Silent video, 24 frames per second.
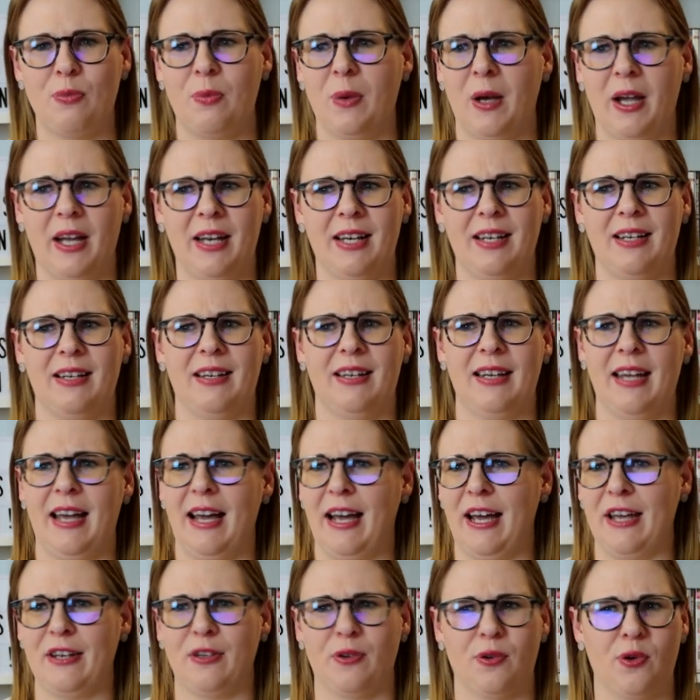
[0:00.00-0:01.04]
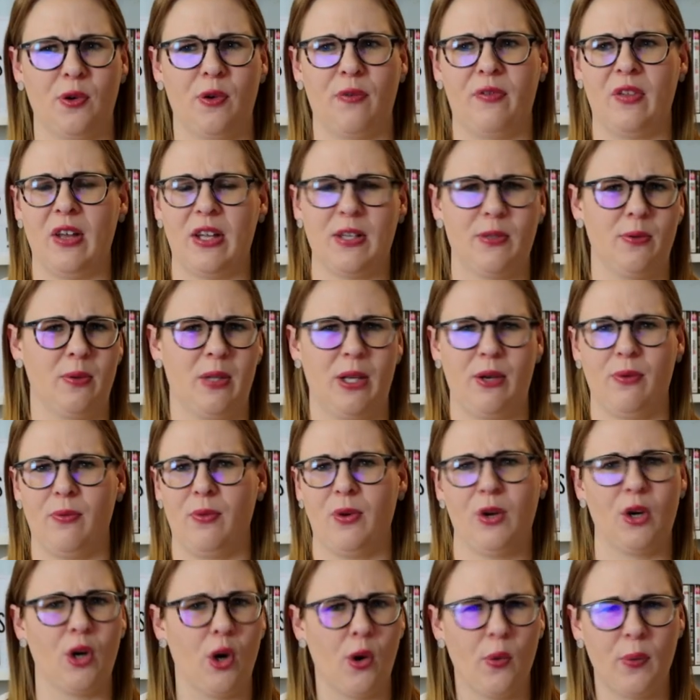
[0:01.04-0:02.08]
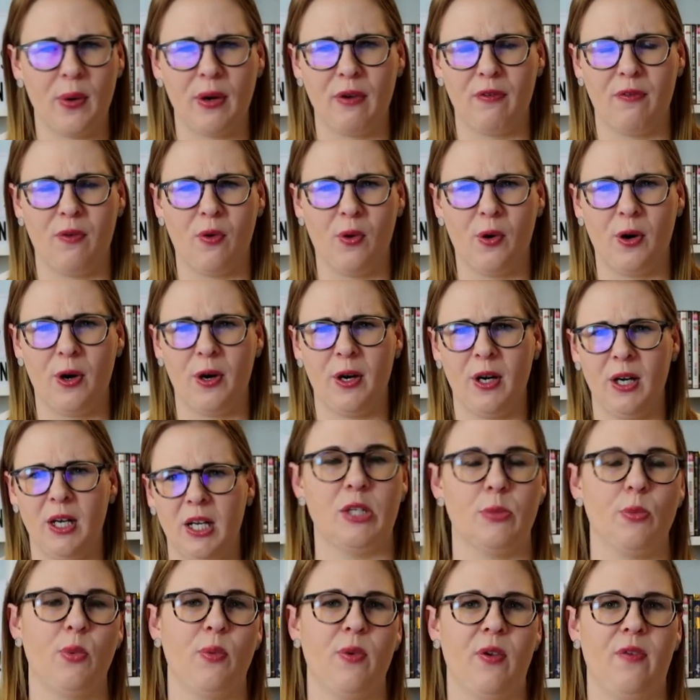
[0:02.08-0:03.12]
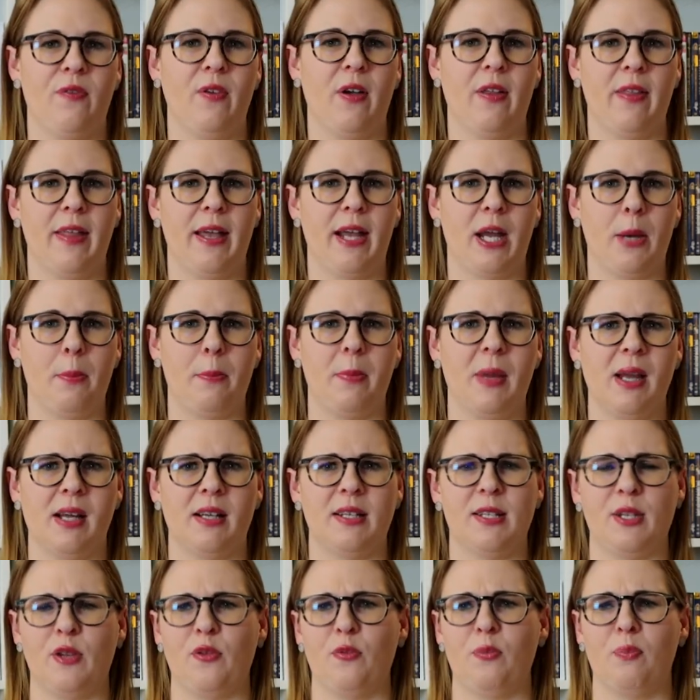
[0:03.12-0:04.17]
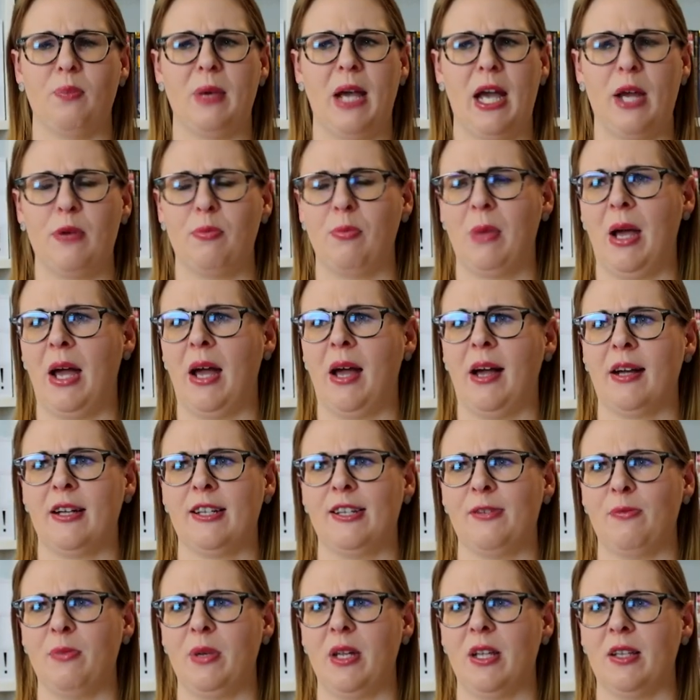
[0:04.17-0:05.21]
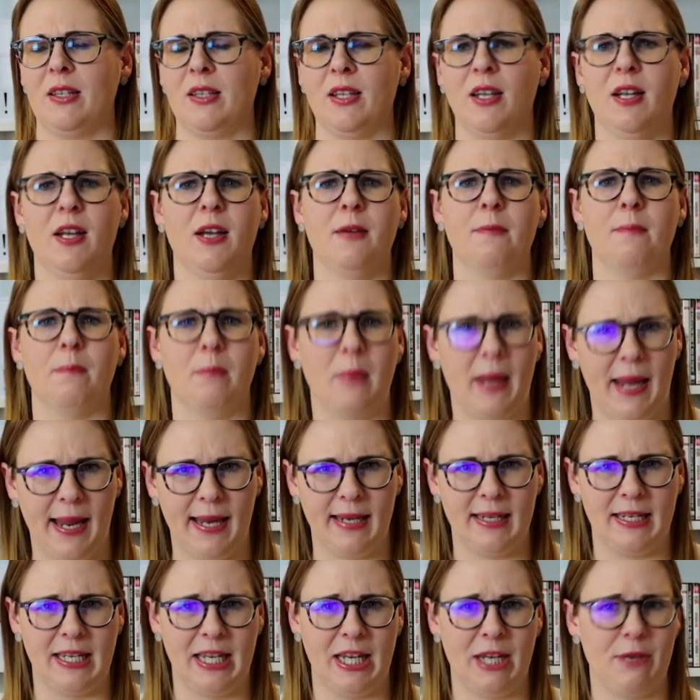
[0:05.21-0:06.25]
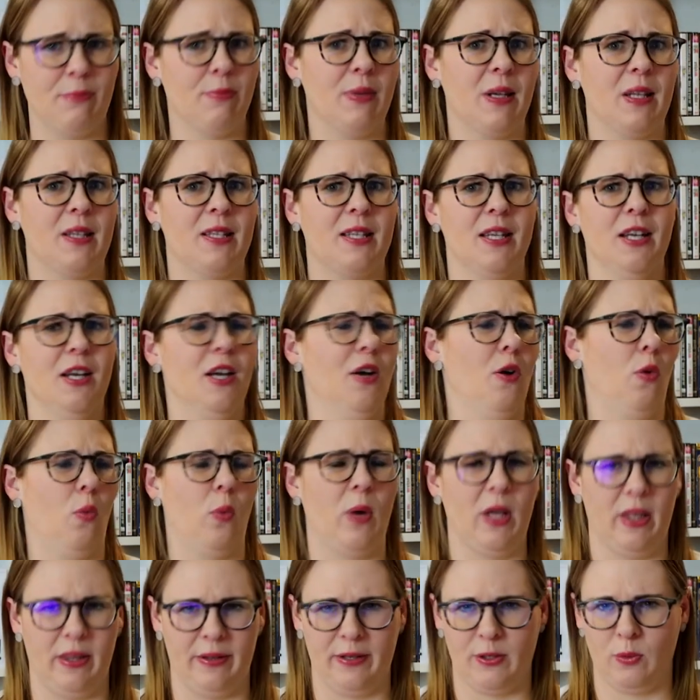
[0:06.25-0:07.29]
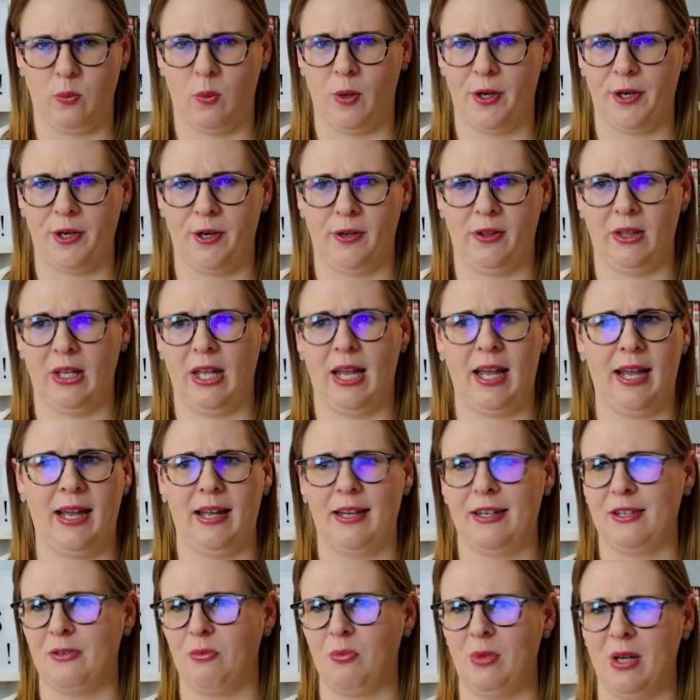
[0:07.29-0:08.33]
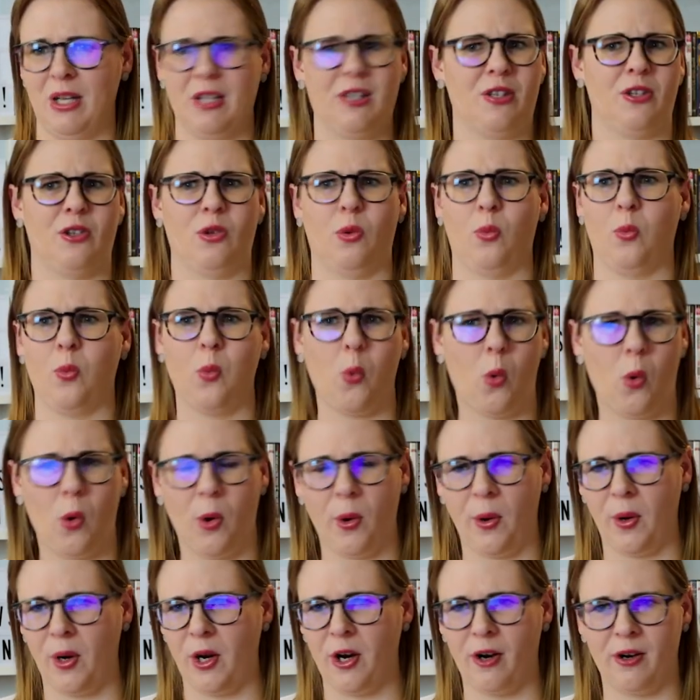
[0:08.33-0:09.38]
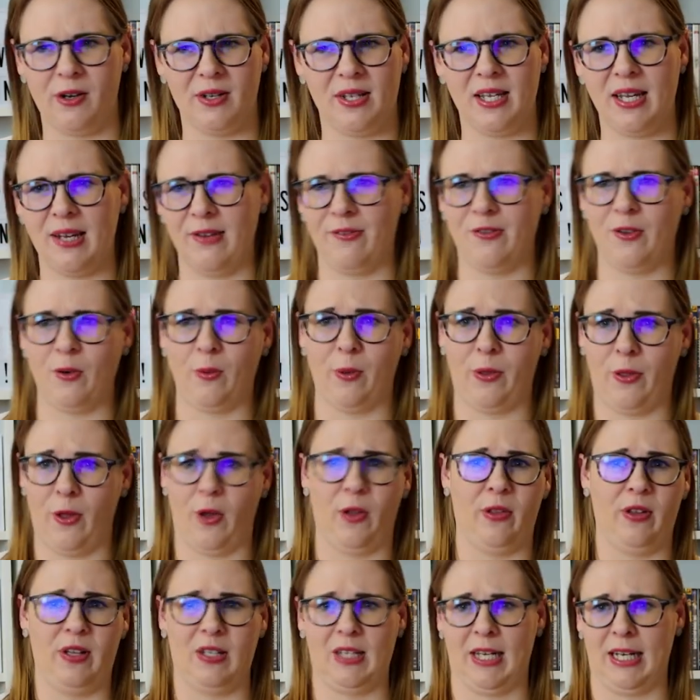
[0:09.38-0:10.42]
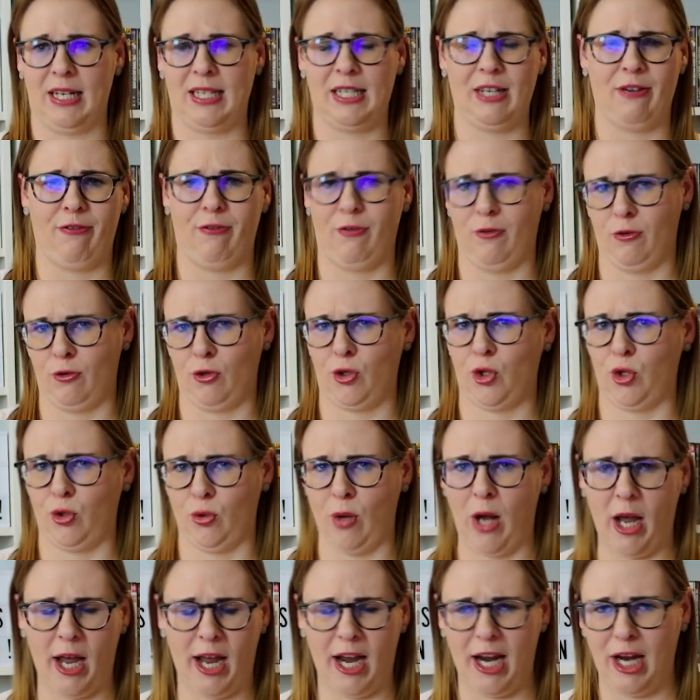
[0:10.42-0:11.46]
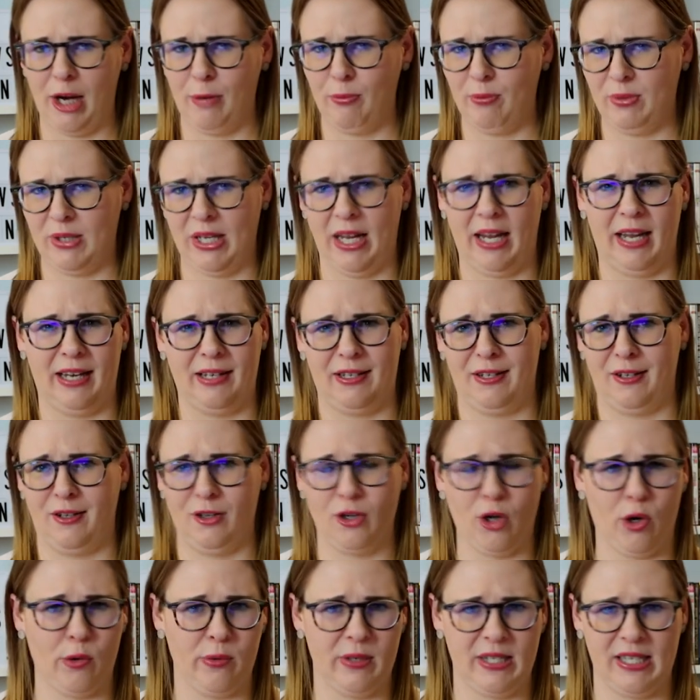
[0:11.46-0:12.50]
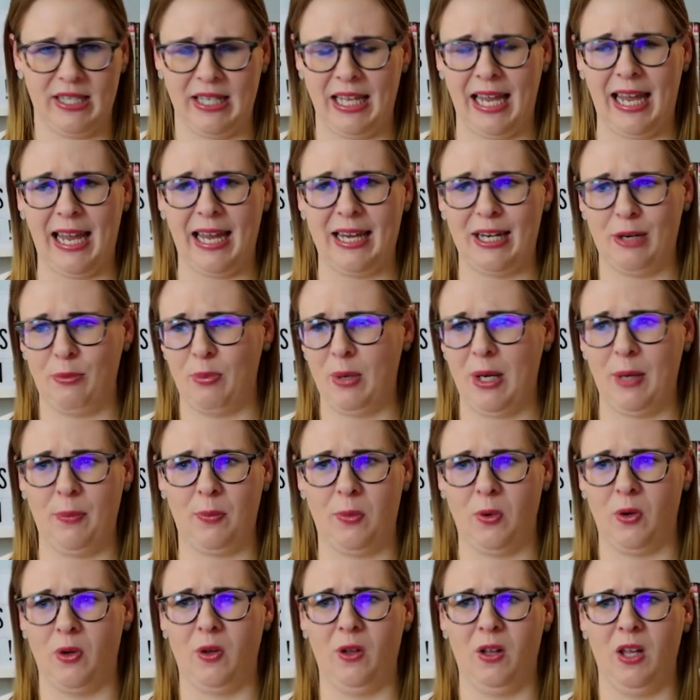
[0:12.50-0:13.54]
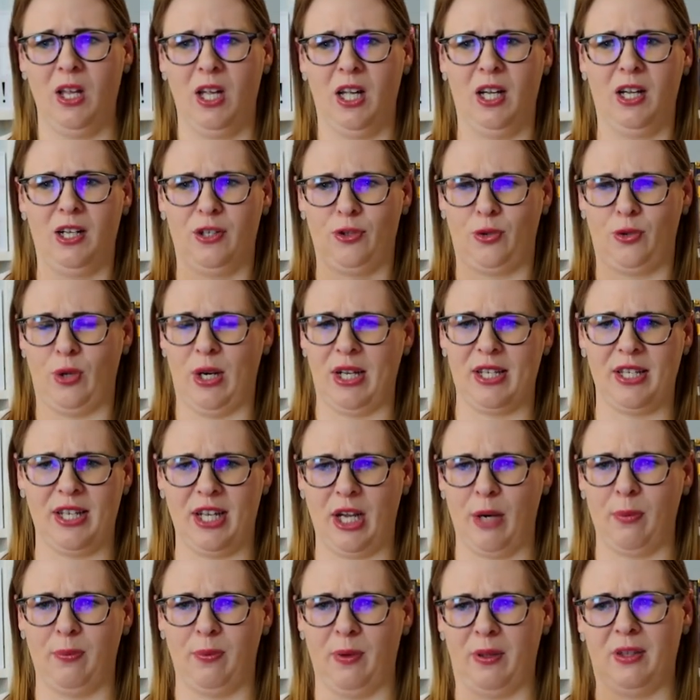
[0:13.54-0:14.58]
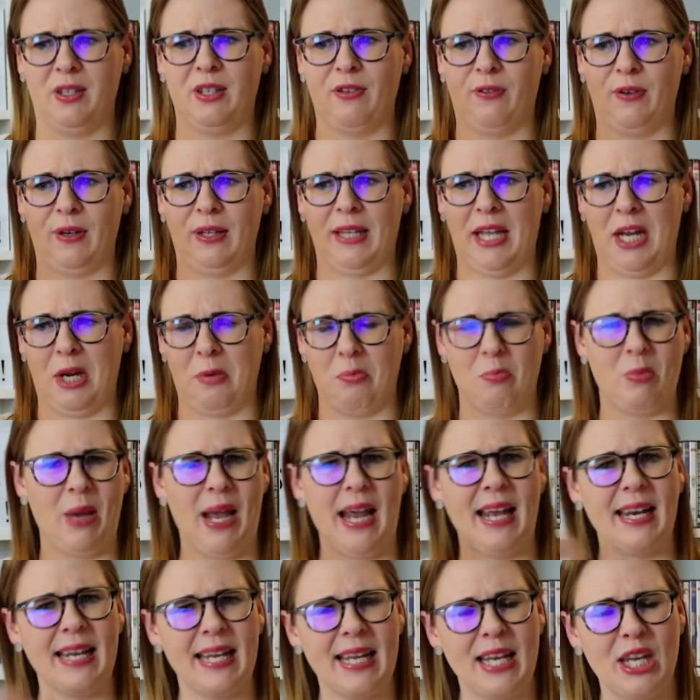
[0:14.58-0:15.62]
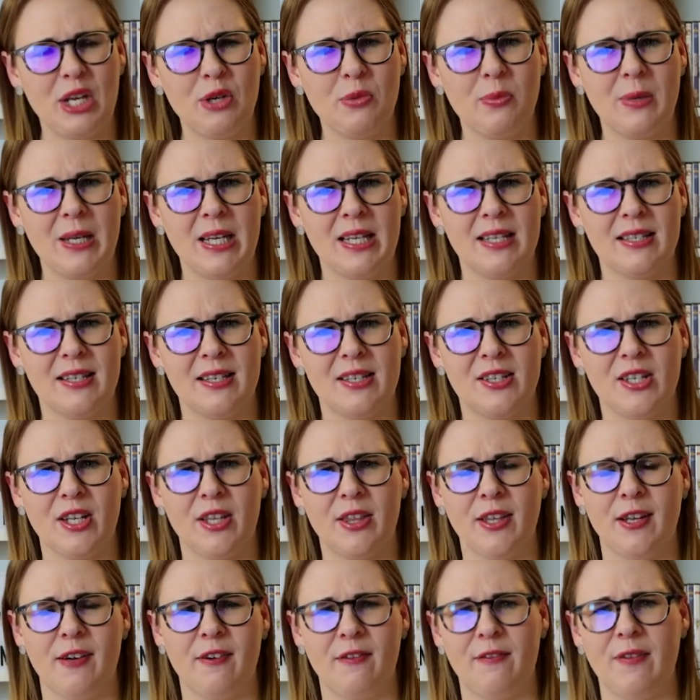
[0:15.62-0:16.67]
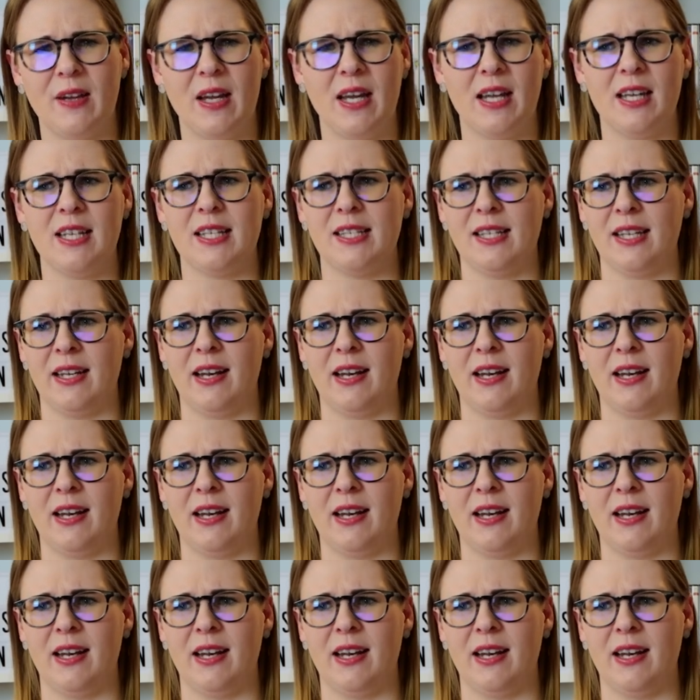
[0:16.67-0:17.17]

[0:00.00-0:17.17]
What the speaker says: But yeah, I don't know if that's what they were going for. This movie felt like a mix of Mad Max meets Mandy meets Willy's Wonderland meets The Warriors, even with all these like different tribes at Ghostland, people dressing up with different like mannequin pieces on their face.